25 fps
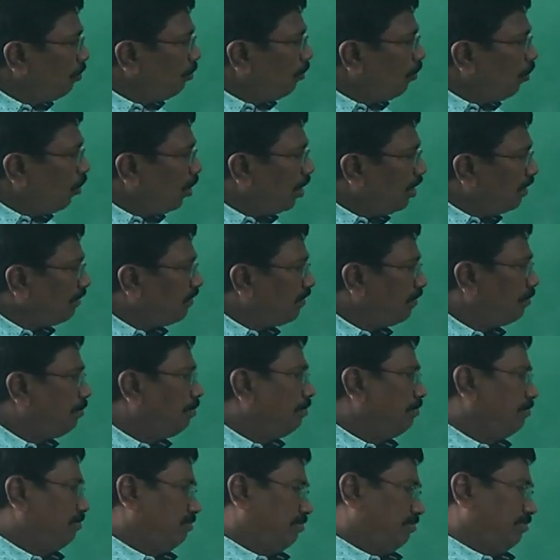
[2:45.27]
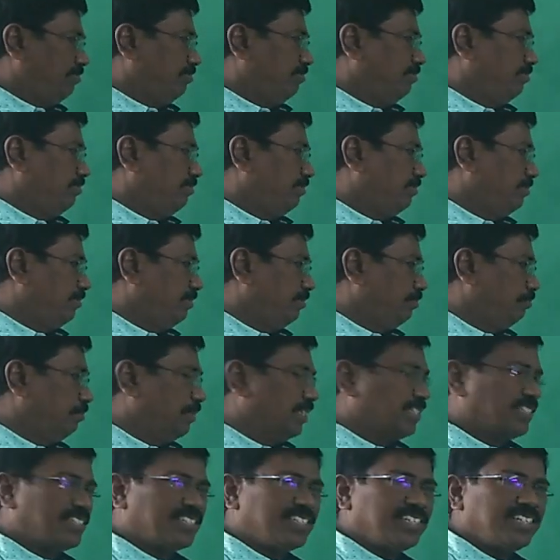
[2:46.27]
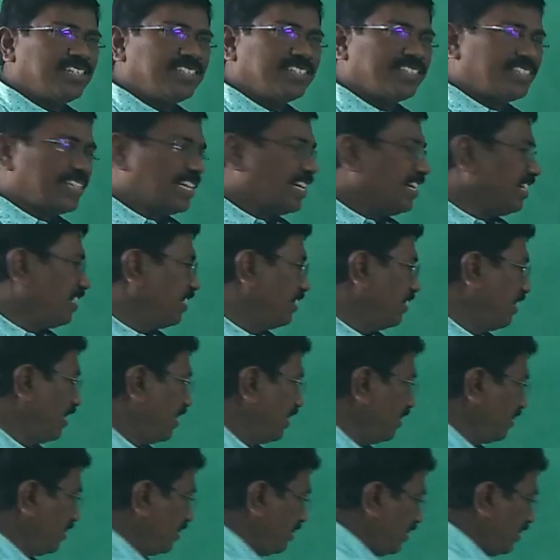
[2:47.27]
mole of mustard seed, that is